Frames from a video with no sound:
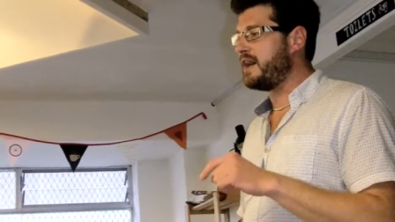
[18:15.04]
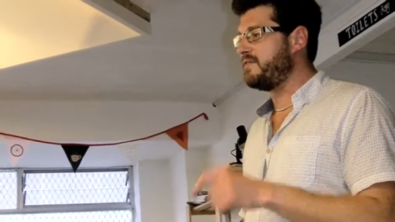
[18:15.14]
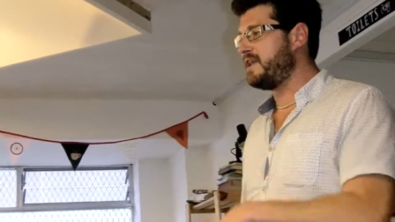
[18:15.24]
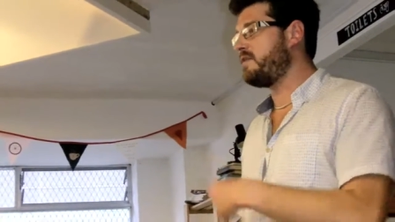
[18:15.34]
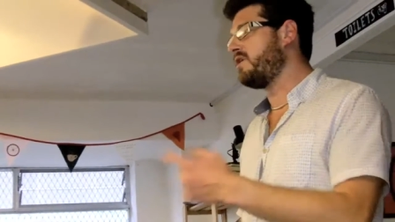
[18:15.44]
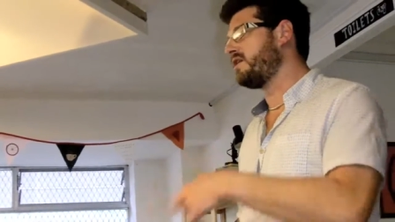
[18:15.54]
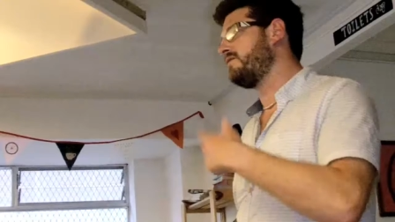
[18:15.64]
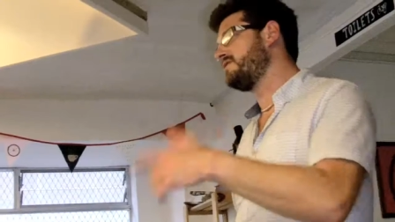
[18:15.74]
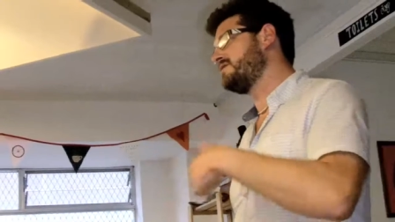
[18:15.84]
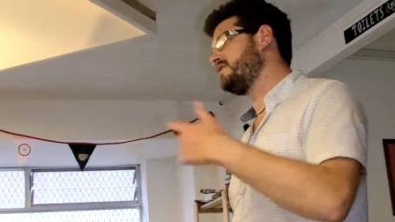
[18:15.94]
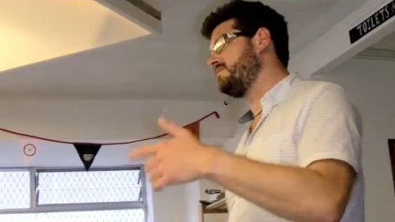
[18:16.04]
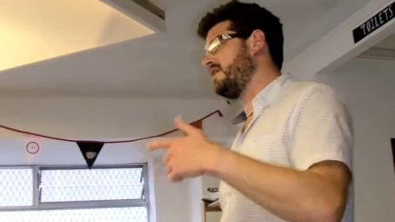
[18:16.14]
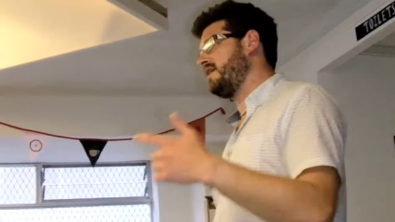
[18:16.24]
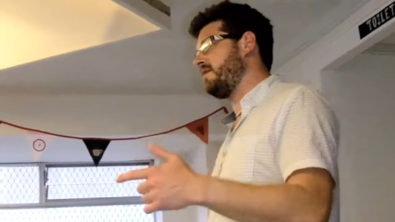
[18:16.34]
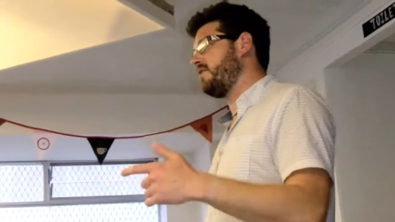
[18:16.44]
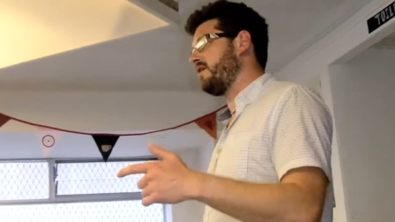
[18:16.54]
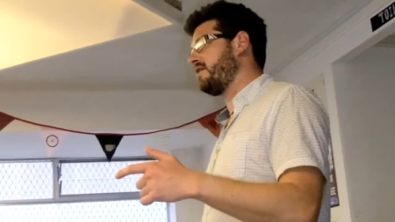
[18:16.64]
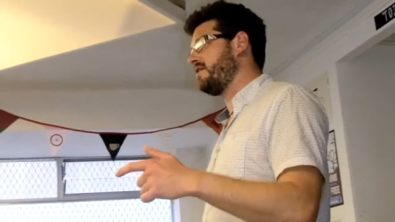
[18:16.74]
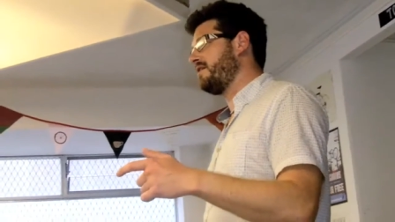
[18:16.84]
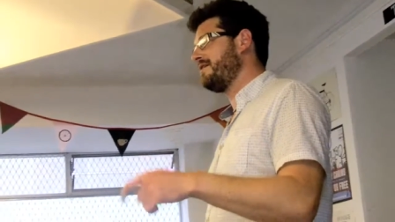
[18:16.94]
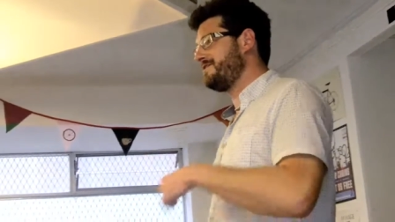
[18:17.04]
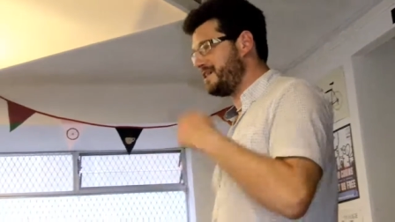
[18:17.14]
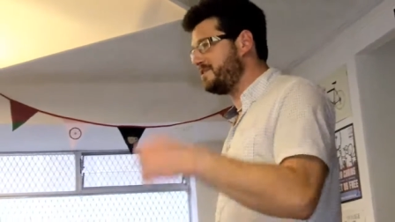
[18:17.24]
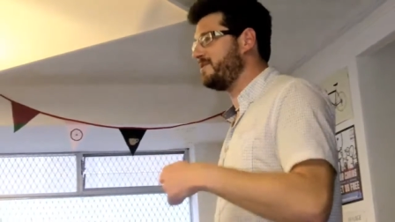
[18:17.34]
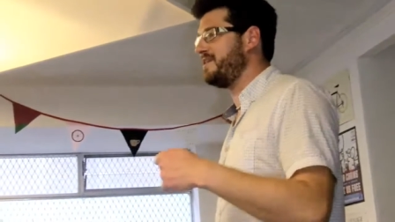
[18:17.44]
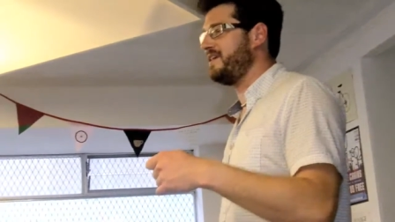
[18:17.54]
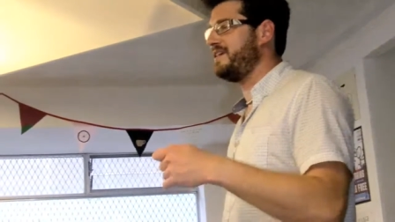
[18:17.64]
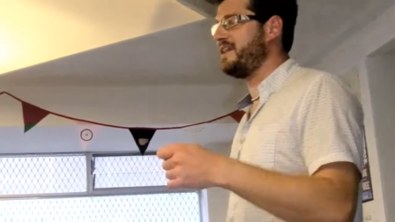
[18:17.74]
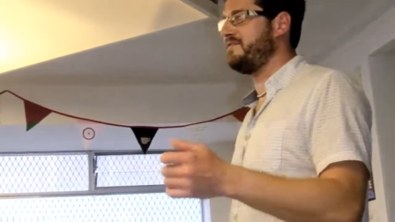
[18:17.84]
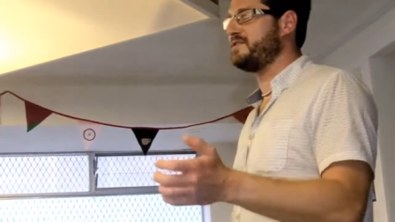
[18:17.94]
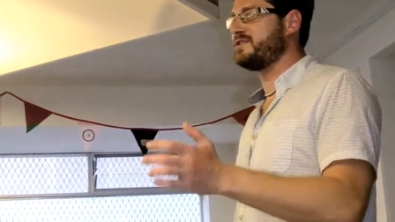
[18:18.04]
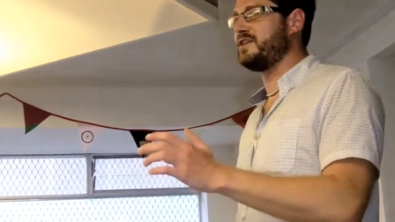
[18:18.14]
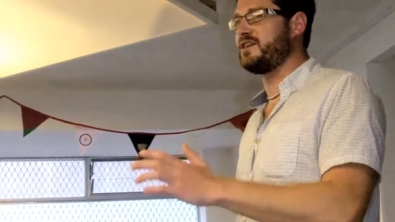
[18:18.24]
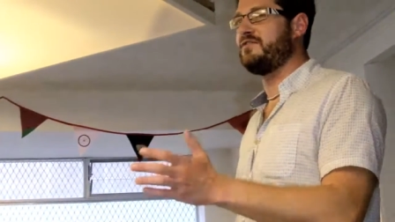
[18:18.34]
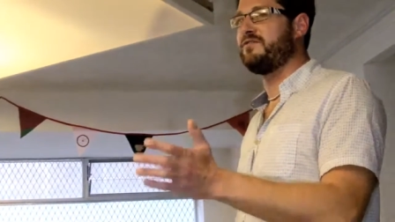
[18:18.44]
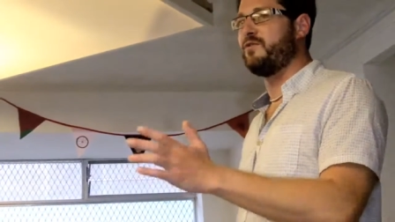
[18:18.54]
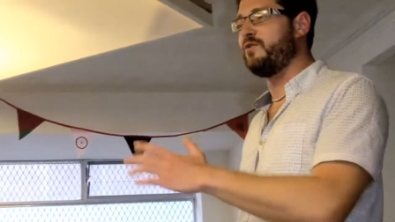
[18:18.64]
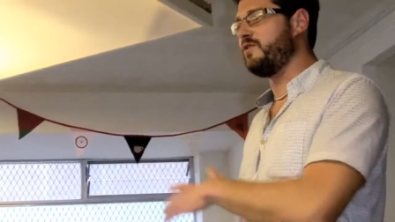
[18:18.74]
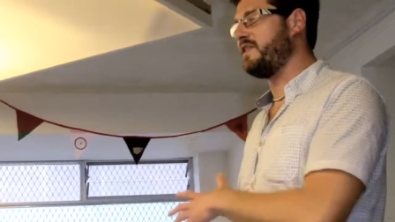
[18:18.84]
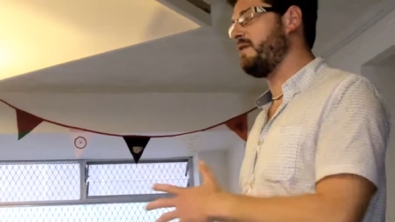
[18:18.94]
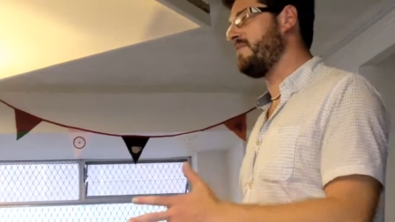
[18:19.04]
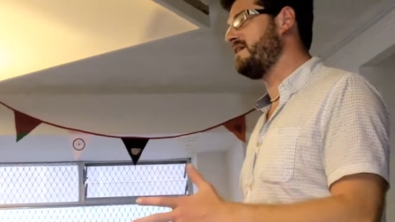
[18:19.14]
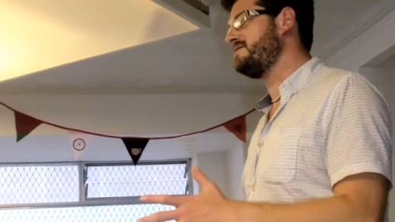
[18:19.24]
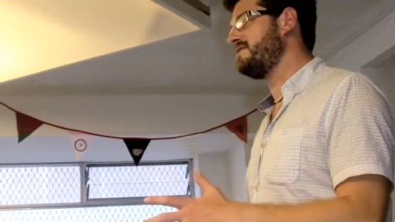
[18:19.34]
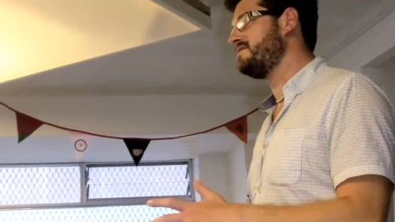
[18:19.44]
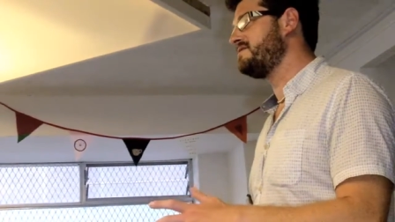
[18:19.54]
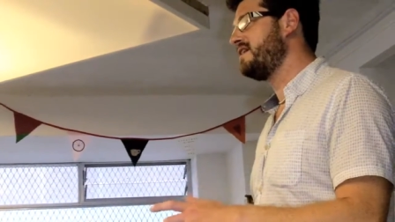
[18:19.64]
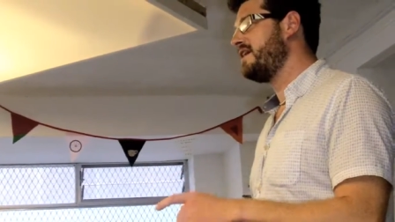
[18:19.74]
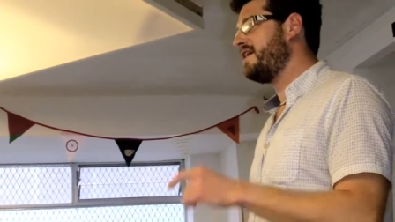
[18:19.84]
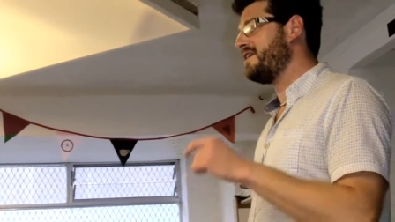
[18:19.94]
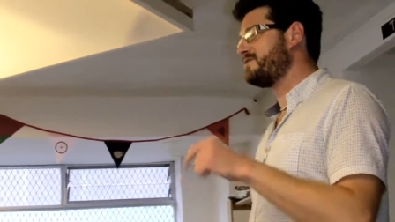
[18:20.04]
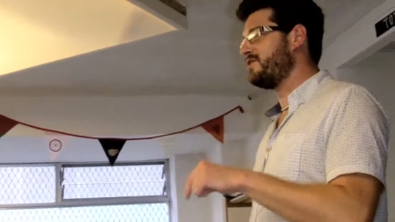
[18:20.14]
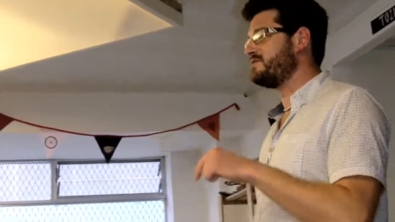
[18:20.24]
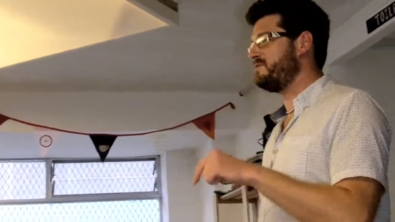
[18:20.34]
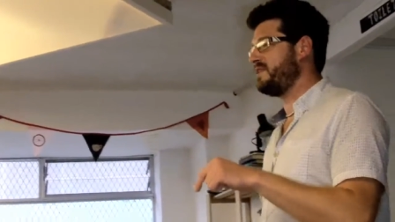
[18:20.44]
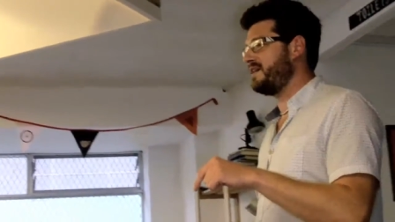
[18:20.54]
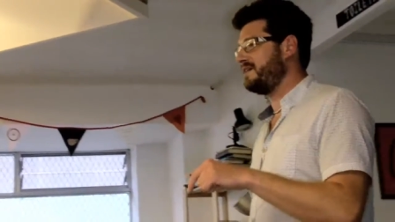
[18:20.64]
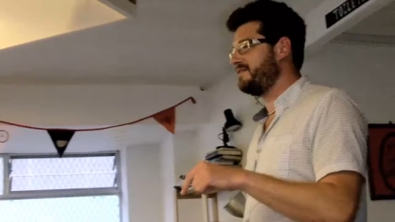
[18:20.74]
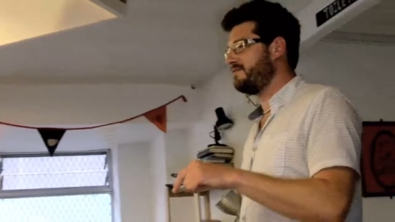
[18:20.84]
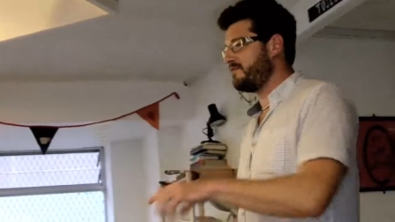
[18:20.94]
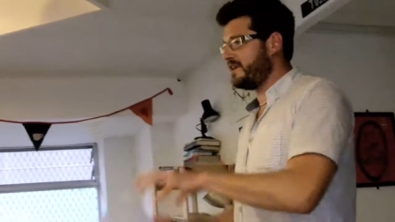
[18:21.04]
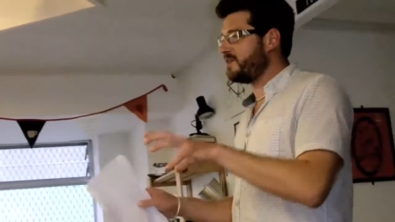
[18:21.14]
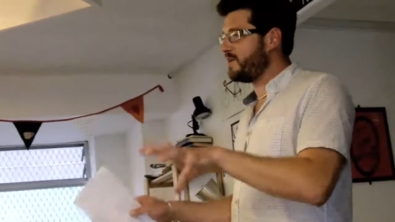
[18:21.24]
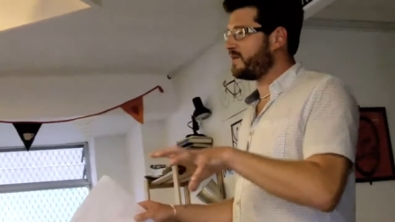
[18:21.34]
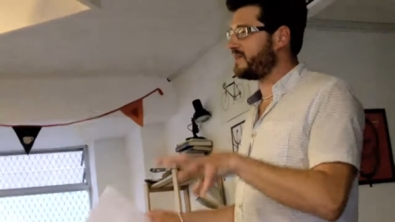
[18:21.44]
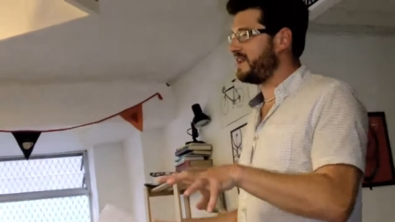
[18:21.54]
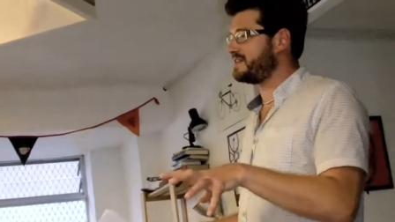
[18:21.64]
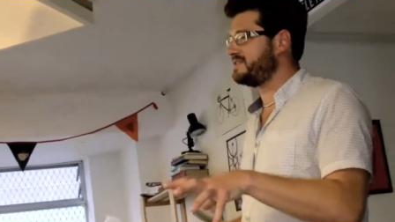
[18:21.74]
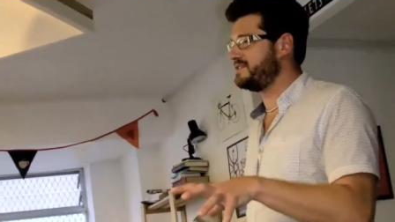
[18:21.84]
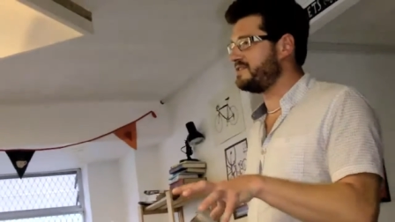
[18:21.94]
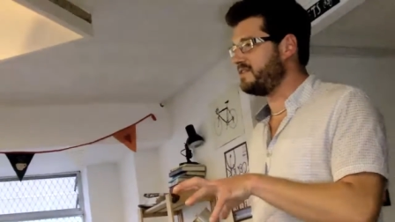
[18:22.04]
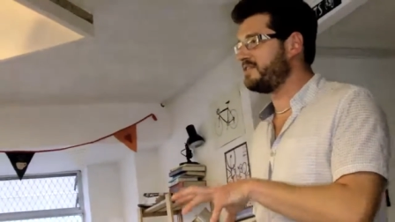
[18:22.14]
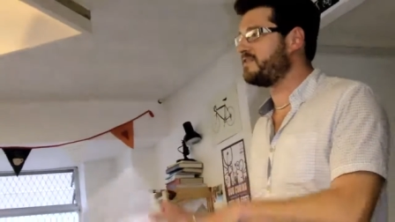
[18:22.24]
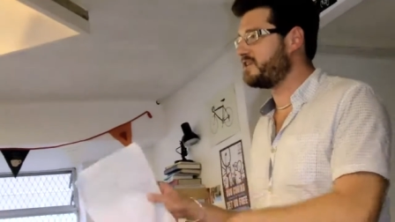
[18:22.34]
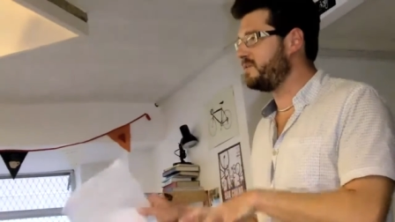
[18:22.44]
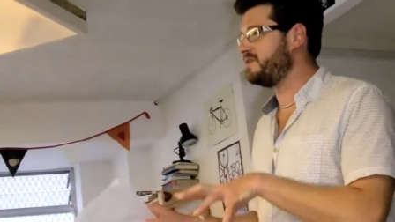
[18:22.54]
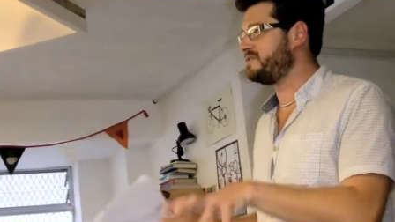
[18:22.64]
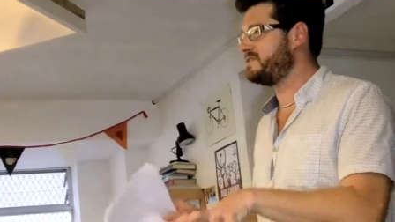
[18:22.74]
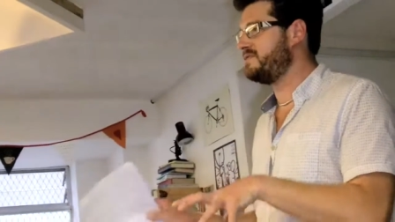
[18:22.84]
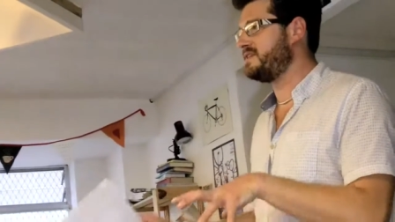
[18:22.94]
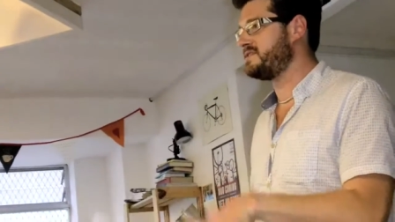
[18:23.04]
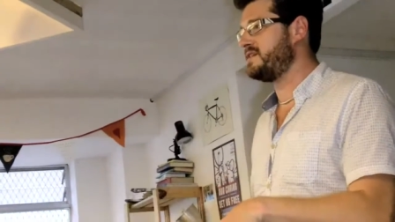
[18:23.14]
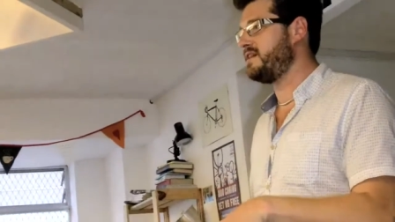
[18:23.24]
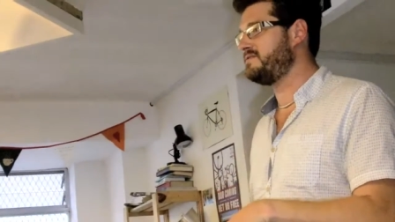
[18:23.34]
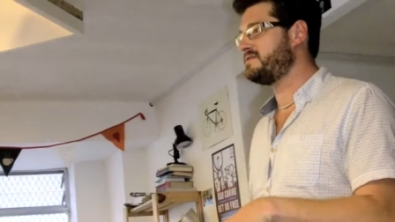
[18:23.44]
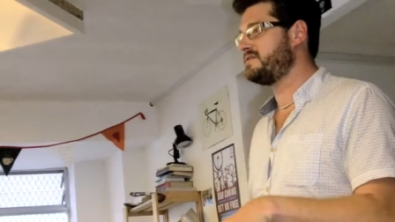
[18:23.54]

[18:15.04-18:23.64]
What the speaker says: And the network, if it's going to be a network genuinely, and if it's going to go forward on that basis, has got to be really well connected to the different communities that it serves.